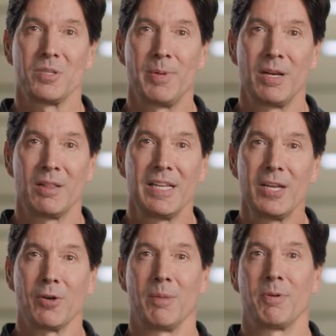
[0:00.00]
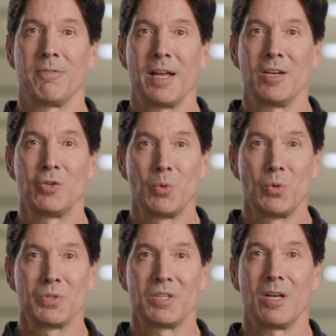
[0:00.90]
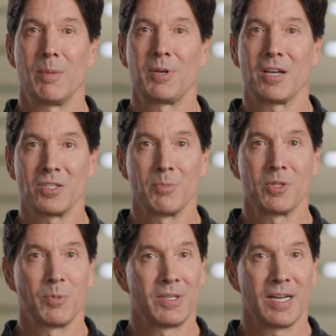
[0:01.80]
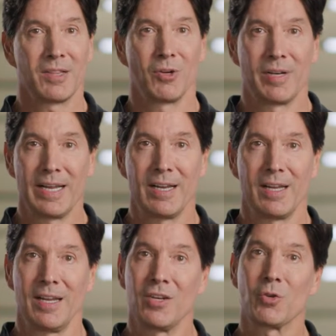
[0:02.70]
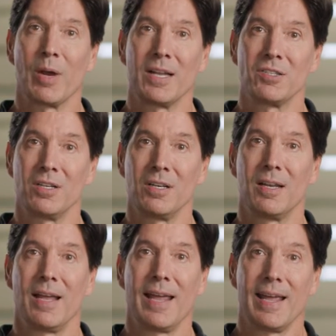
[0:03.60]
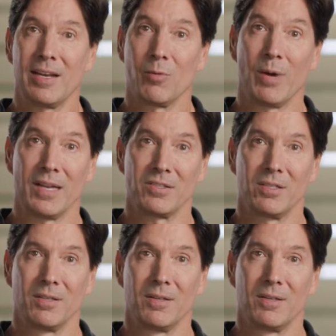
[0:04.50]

has been a leader in providing tools to help customers protect their data in transit and at rest.